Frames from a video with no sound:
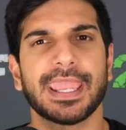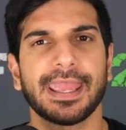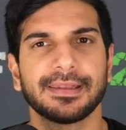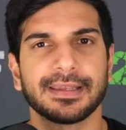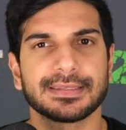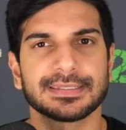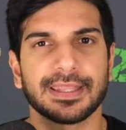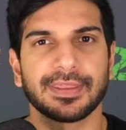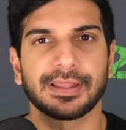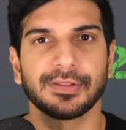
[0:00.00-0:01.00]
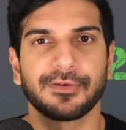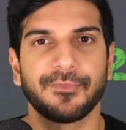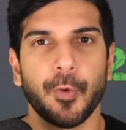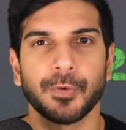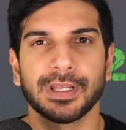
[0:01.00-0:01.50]
candidates that they can look
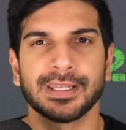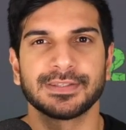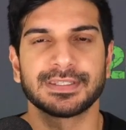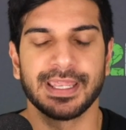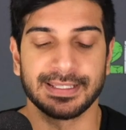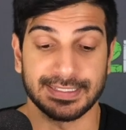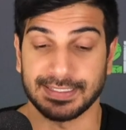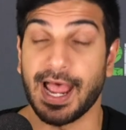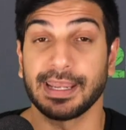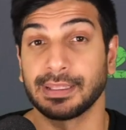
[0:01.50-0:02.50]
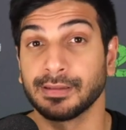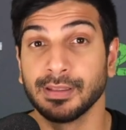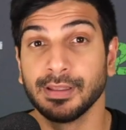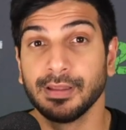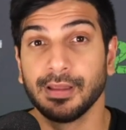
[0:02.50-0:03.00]
forward in signing
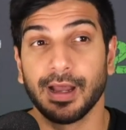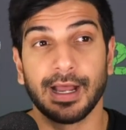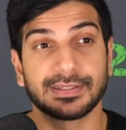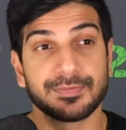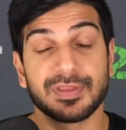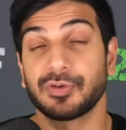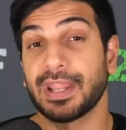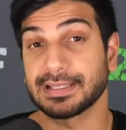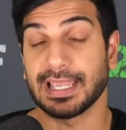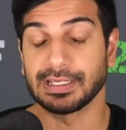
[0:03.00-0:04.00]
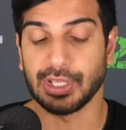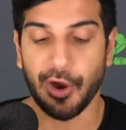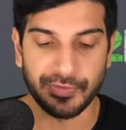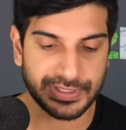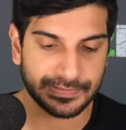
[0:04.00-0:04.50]
to be their next head
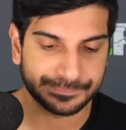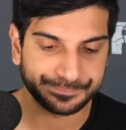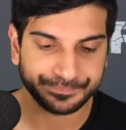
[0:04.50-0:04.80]
coach?